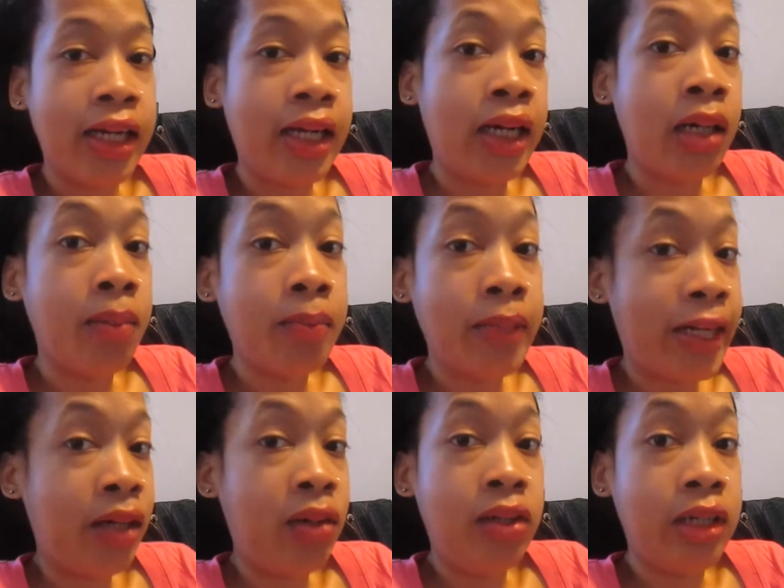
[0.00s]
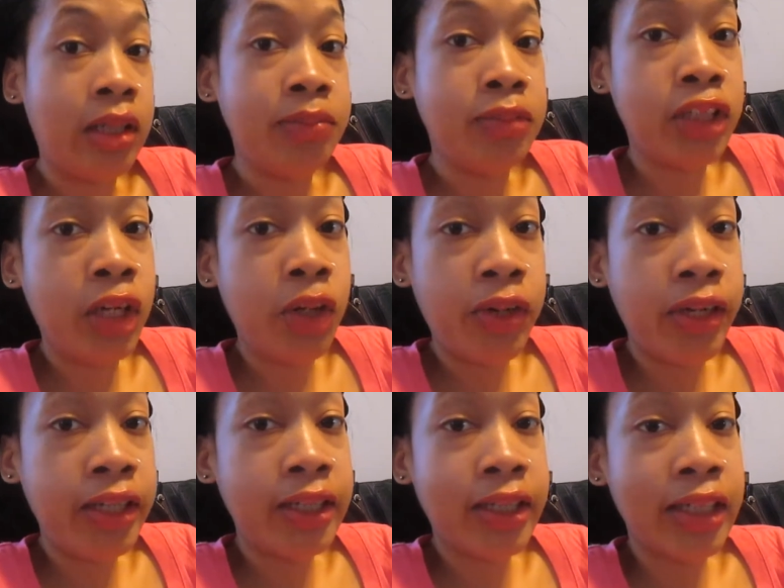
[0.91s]
out, out comes
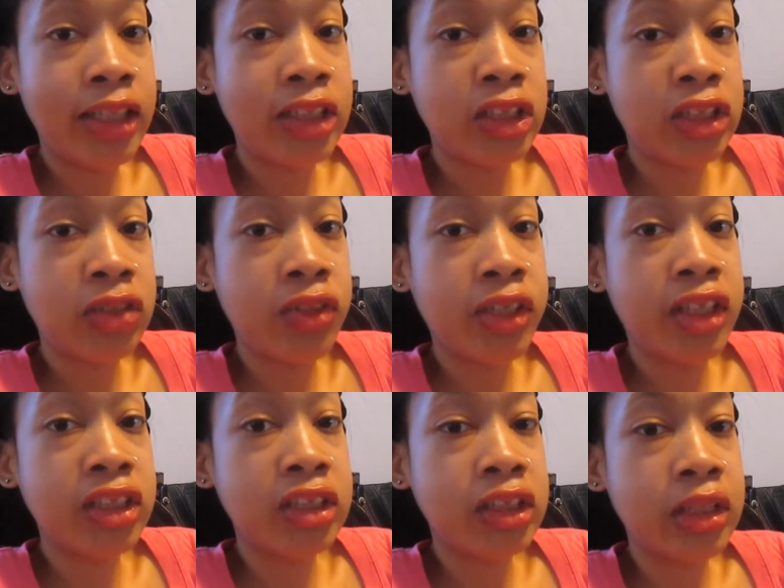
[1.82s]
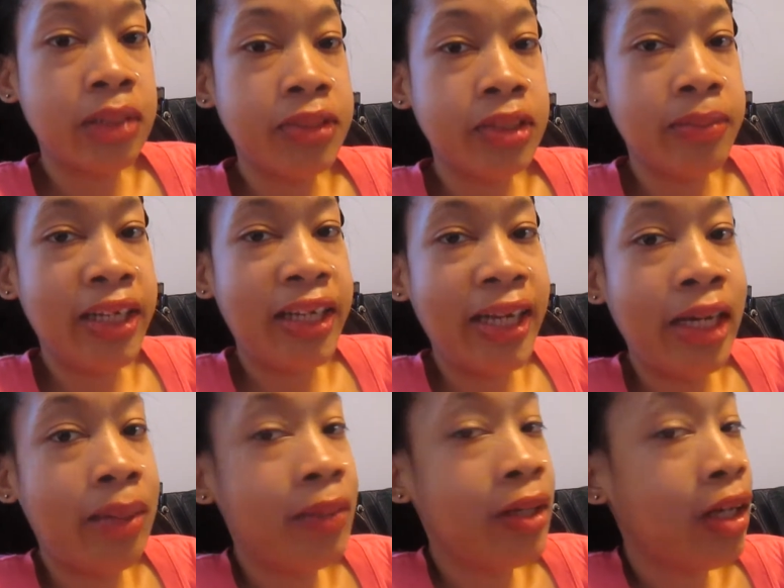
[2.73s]
Zoey, and she runs and jumps in my
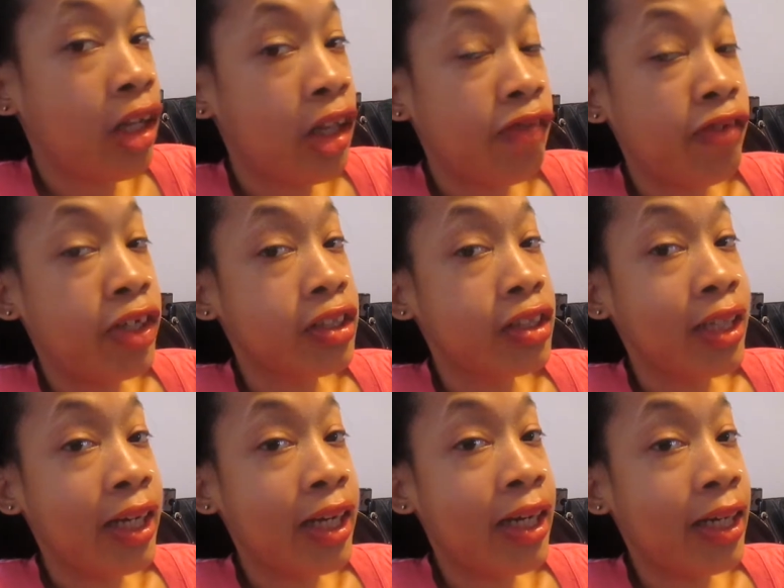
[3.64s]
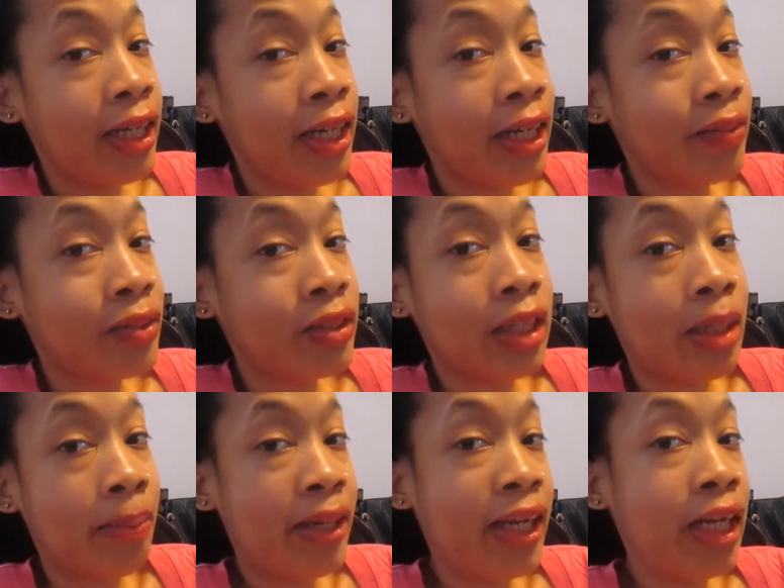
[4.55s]
lap. The first thing I did was I
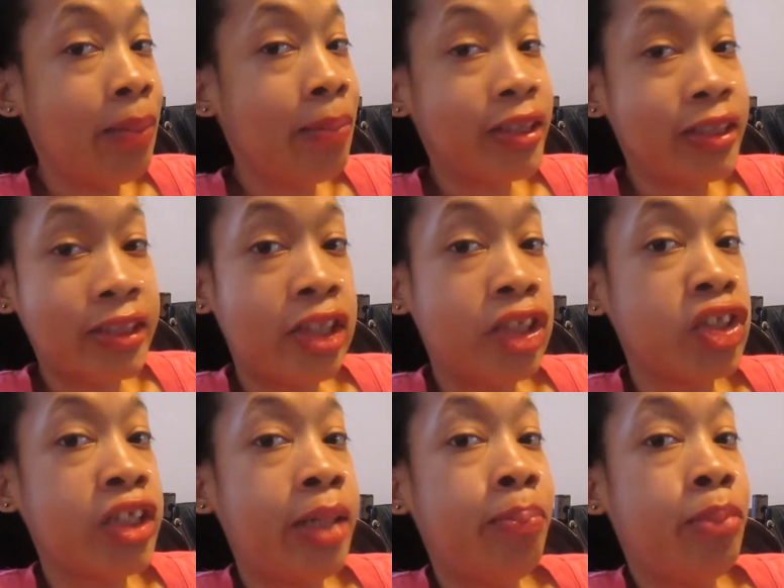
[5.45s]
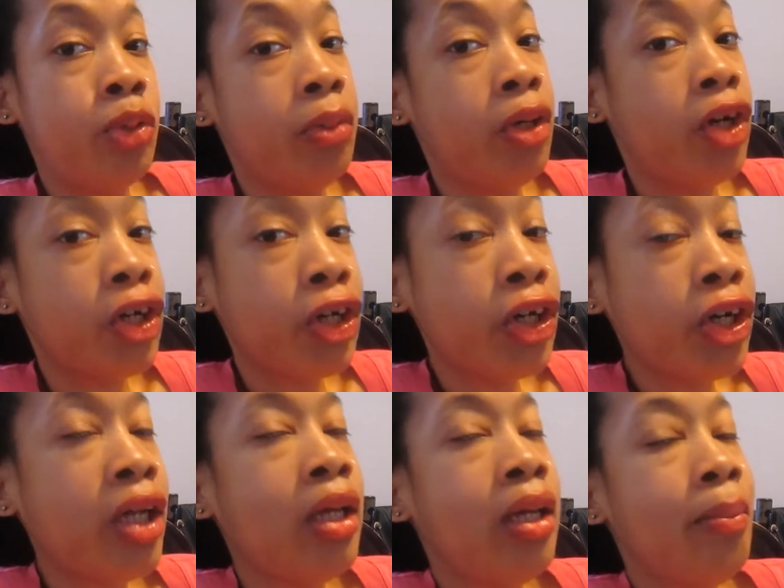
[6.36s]
panicked because I thought she had poop on her,
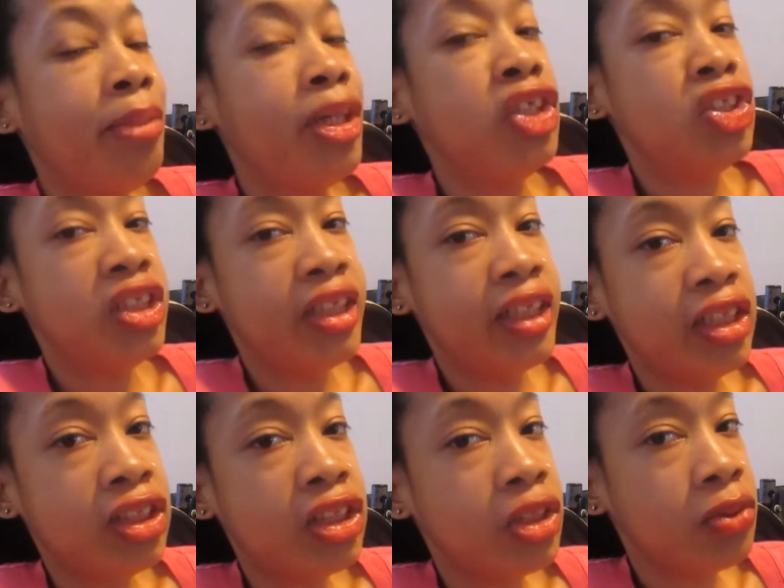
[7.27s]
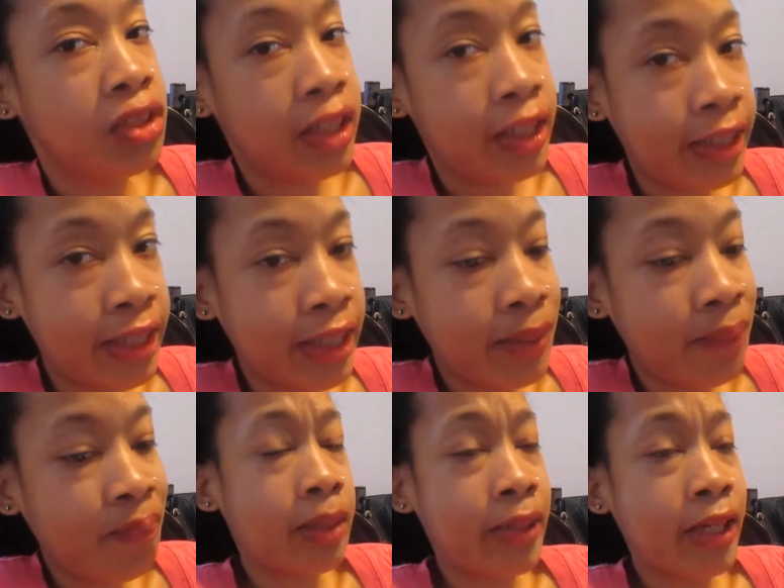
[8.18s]
but she didn't. She was clean.
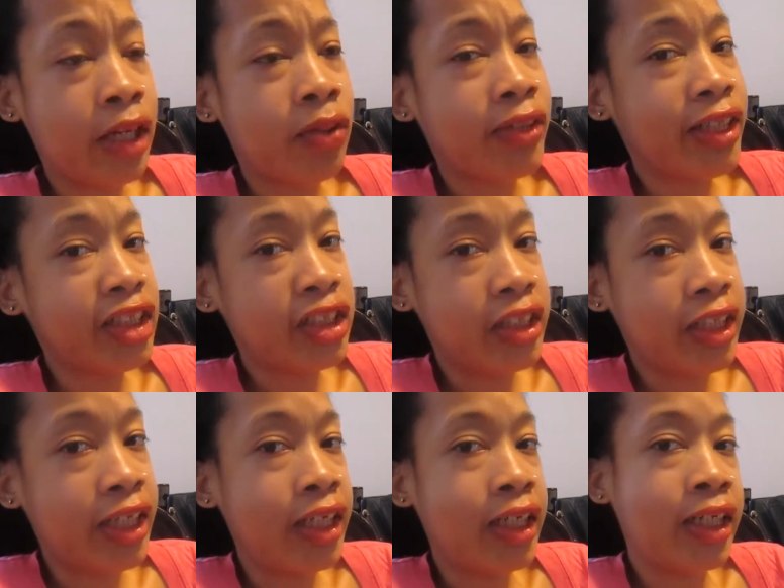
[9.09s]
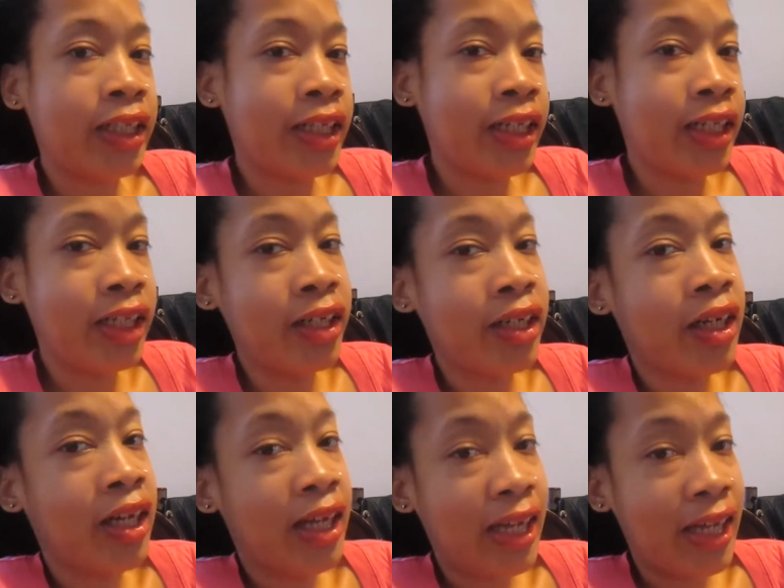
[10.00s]
I, mean, I don't think she did anything in there.
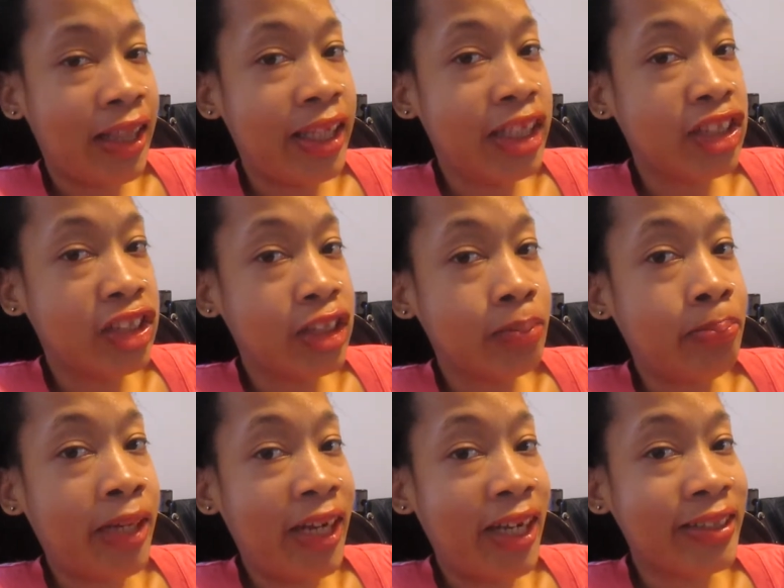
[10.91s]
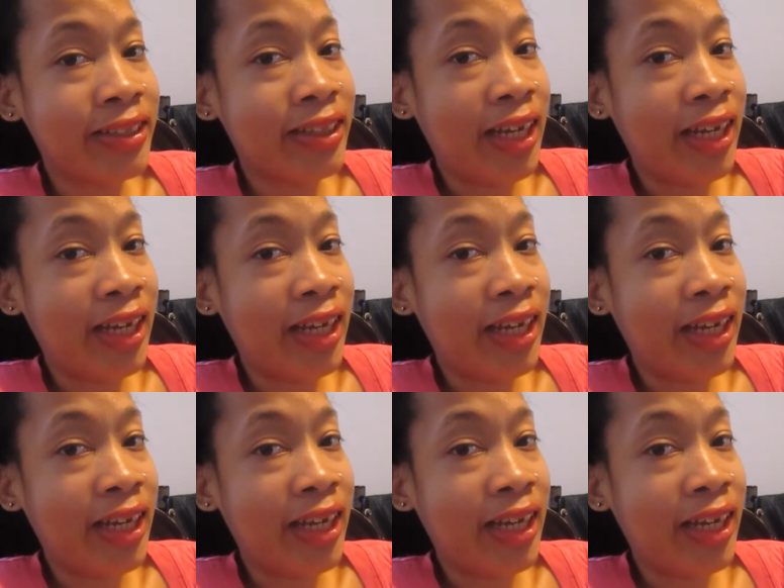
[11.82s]
I think she just passed